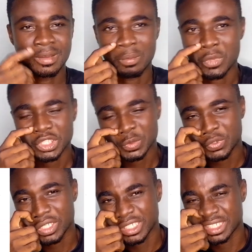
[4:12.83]

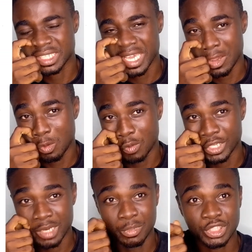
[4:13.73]
Multiple lists your
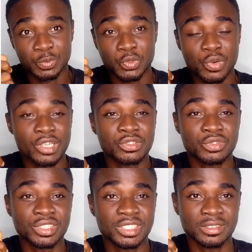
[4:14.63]
multiple
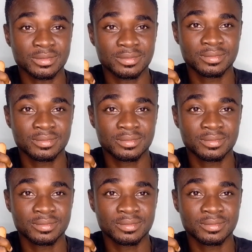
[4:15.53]
registration.